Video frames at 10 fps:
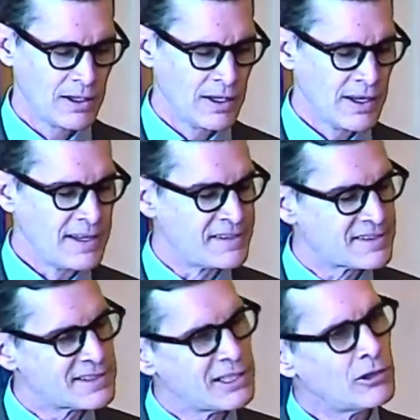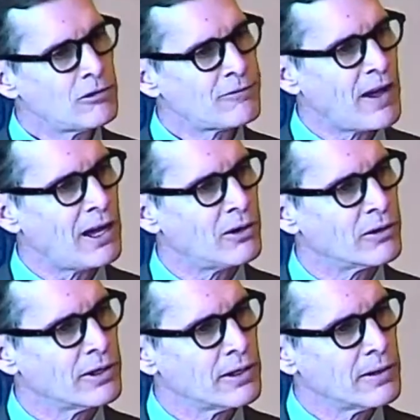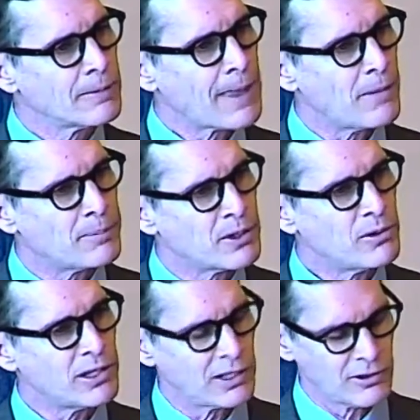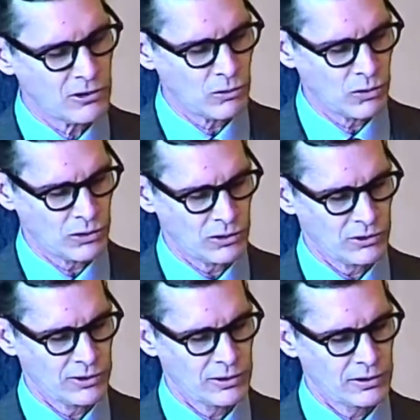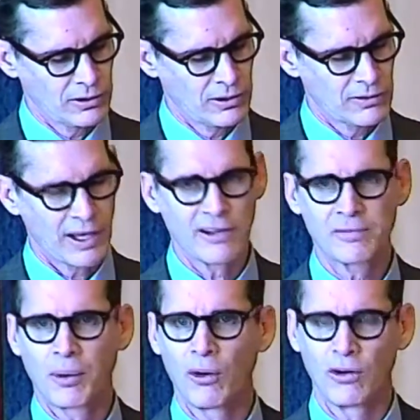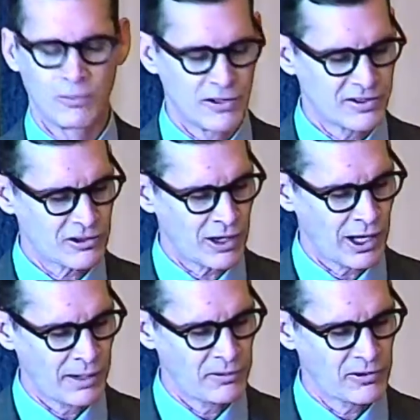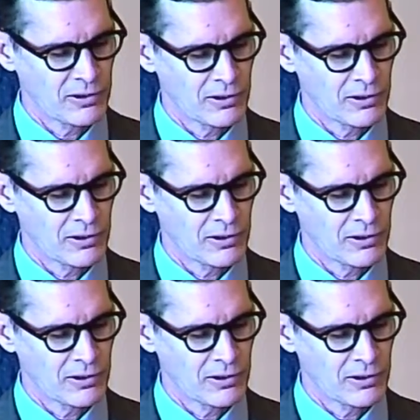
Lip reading: he still found that beauty in the world that his poem describes.